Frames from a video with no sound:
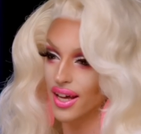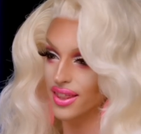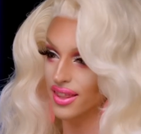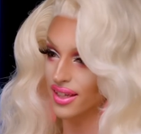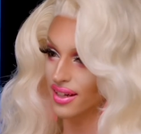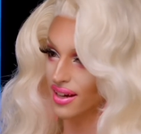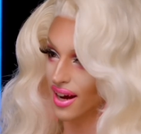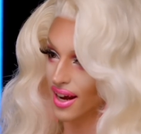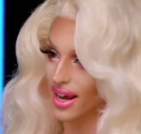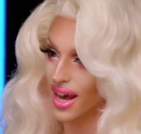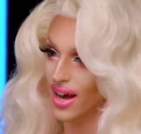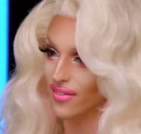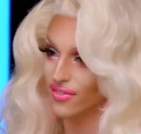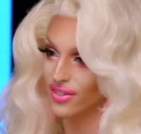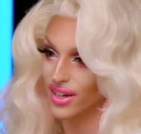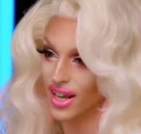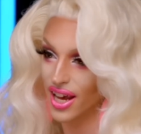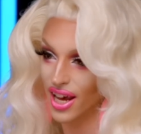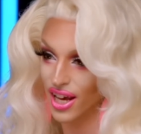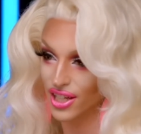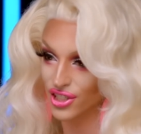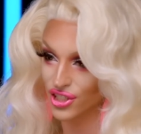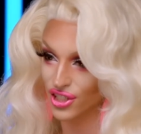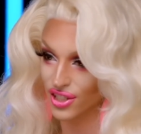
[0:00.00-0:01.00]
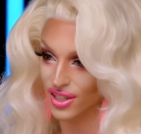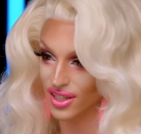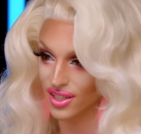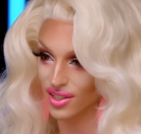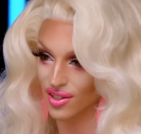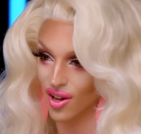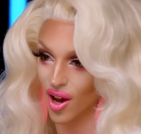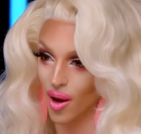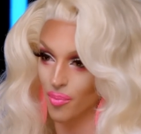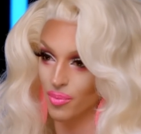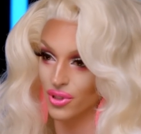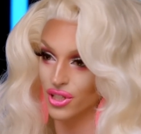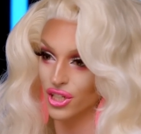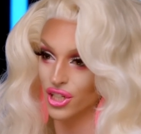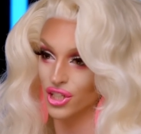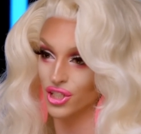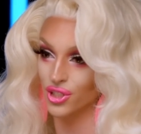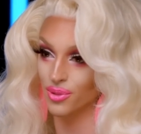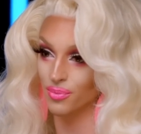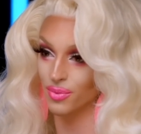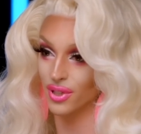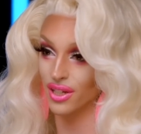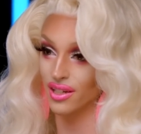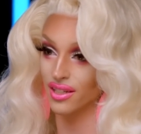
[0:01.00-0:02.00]
I think I have an edge in this
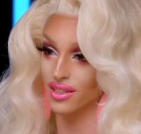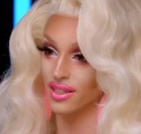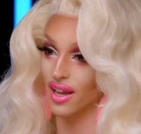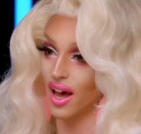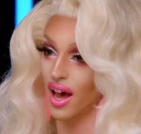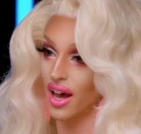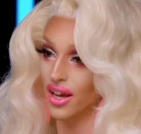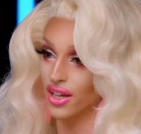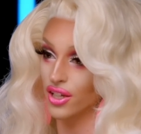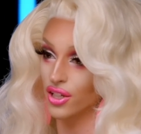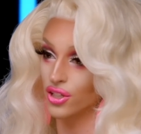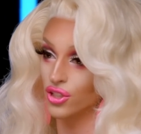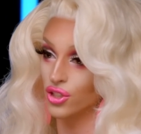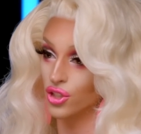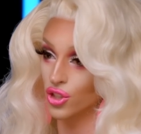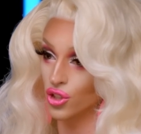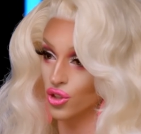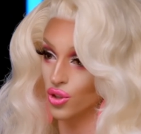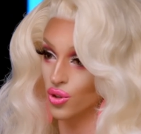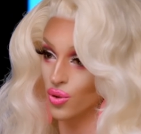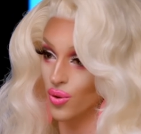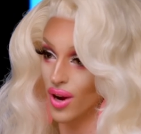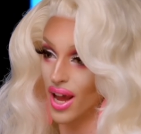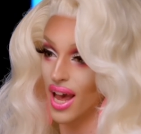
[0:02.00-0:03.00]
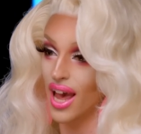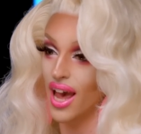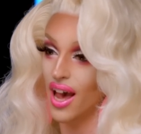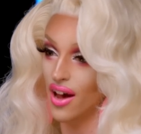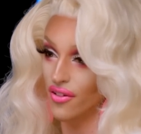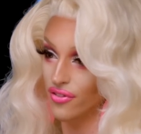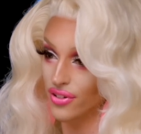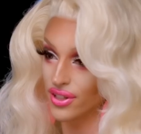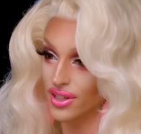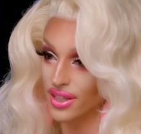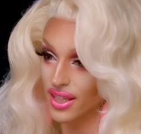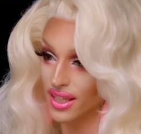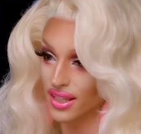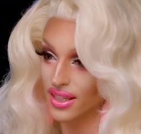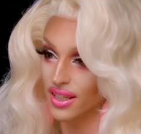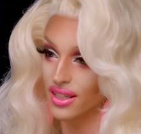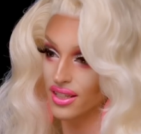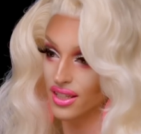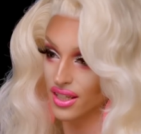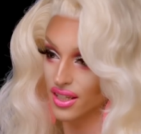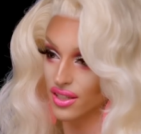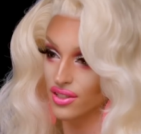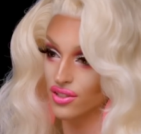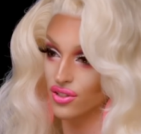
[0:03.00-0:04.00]
competition because I can do everything
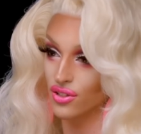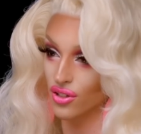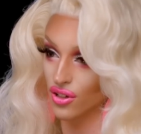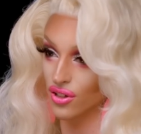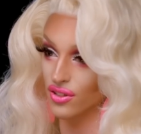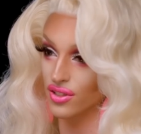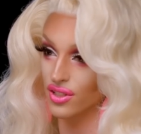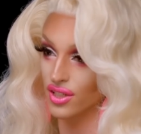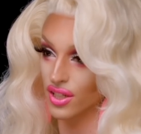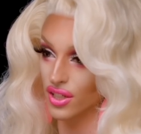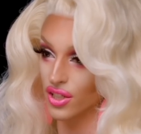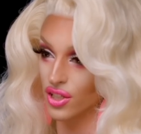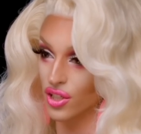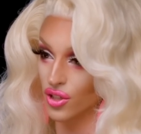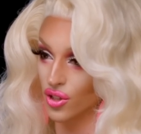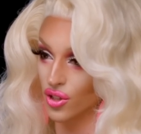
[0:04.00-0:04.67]
that these girls can